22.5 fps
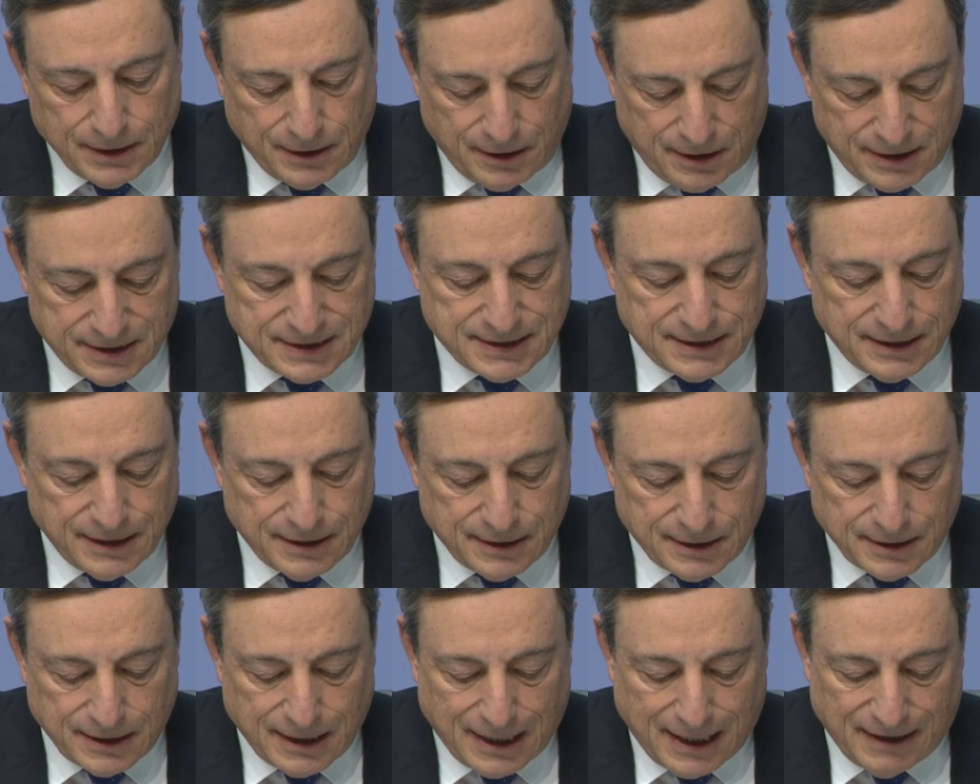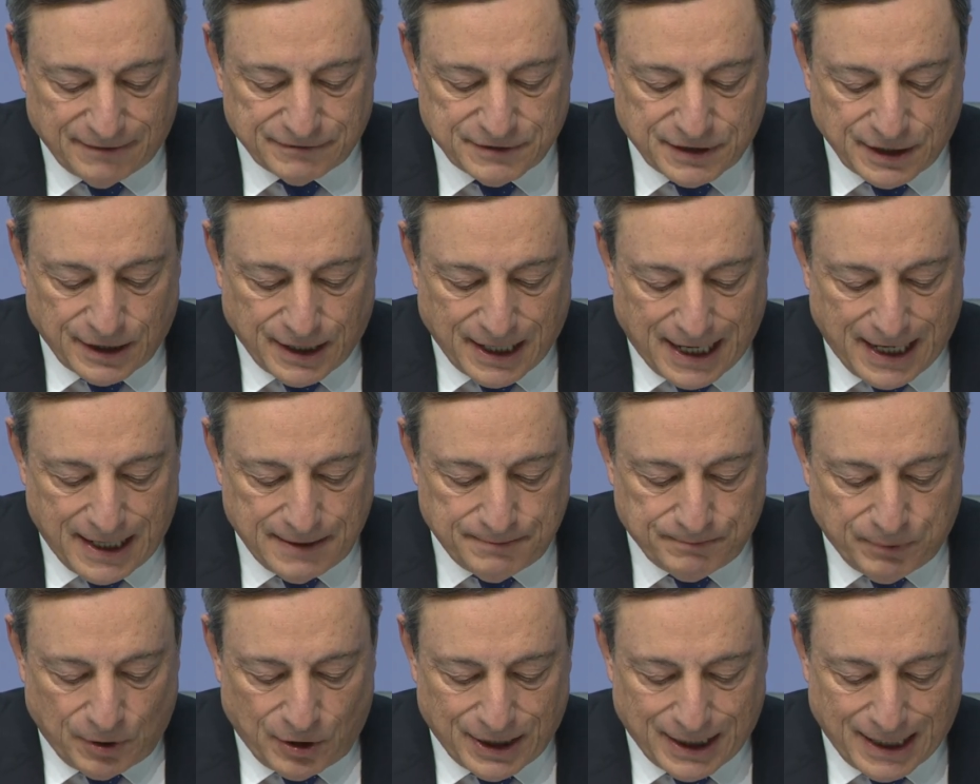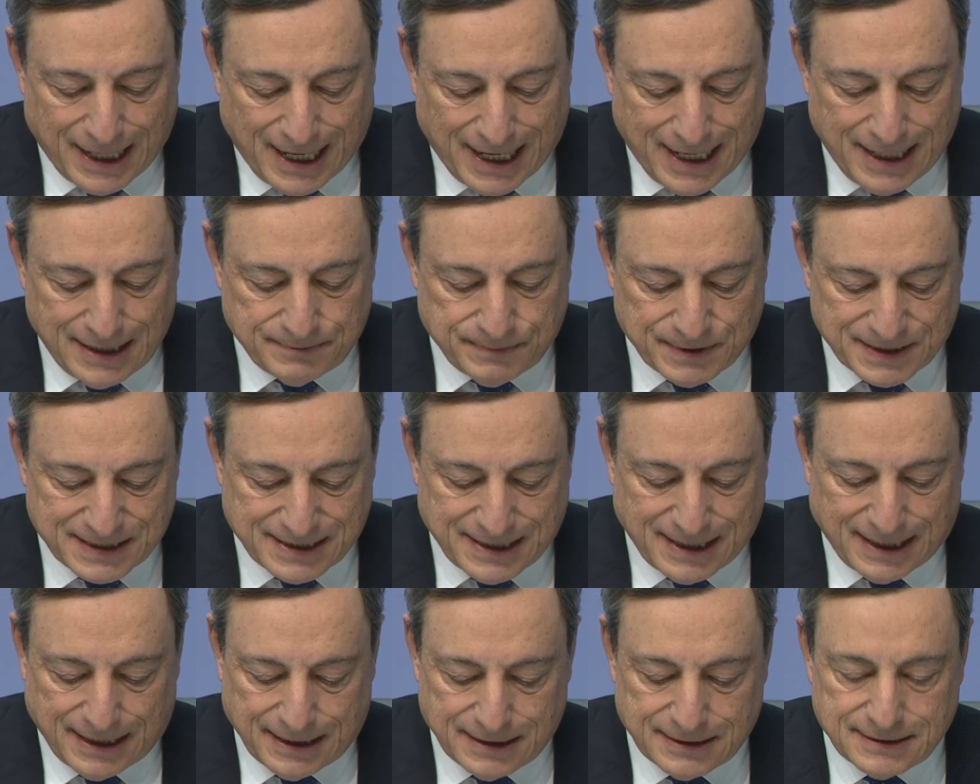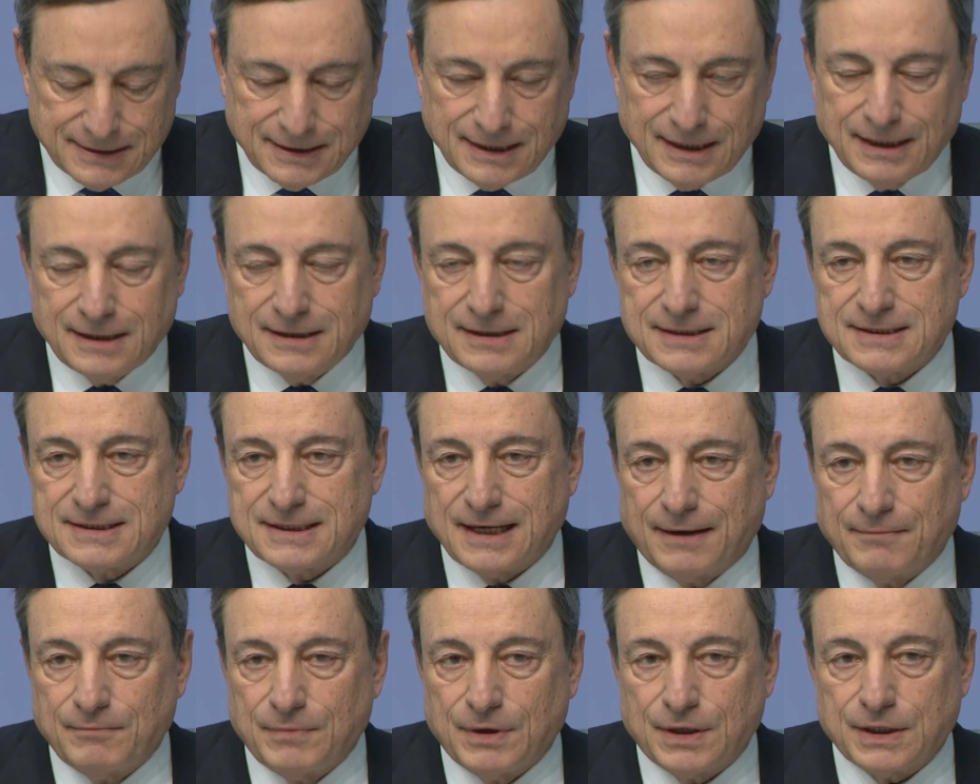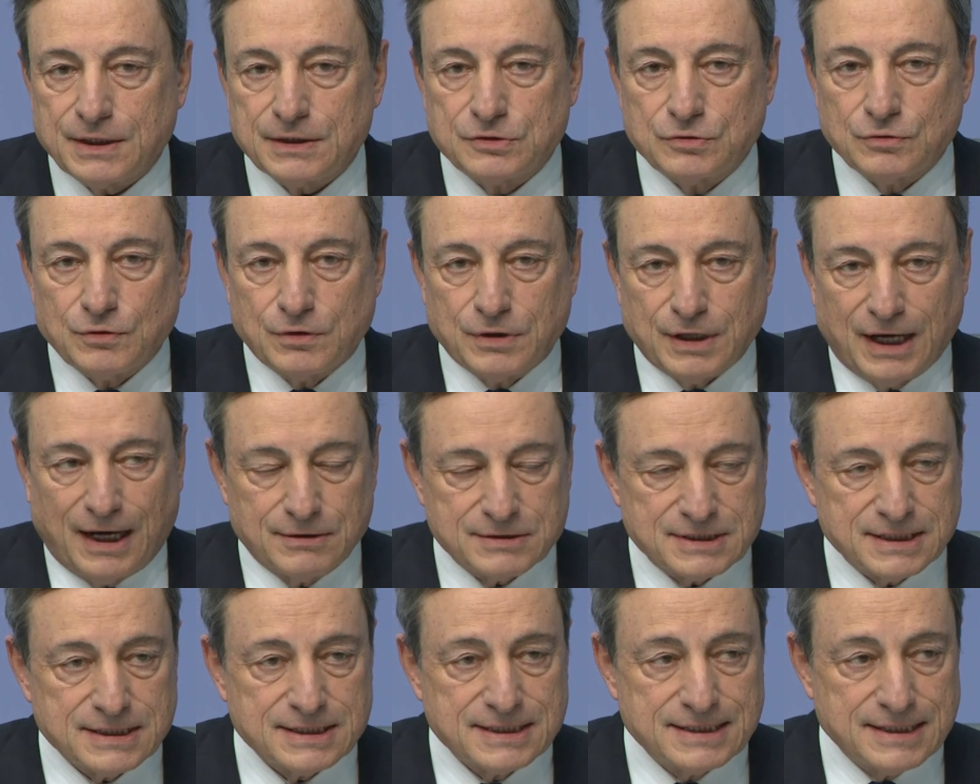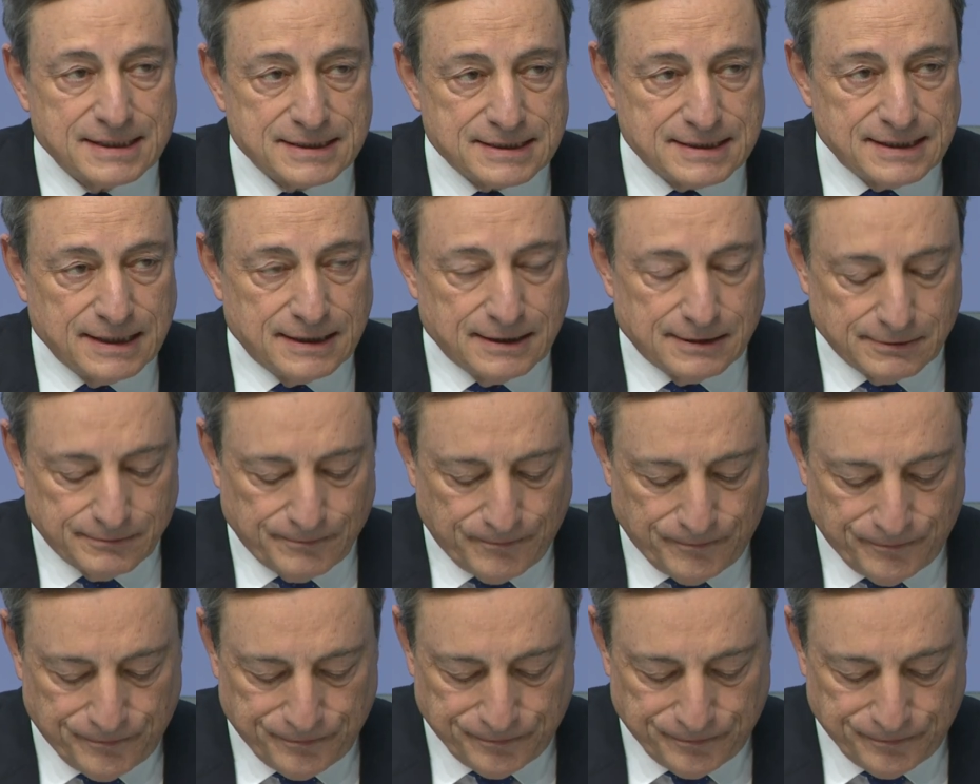this year, after 8.8% in December 2016.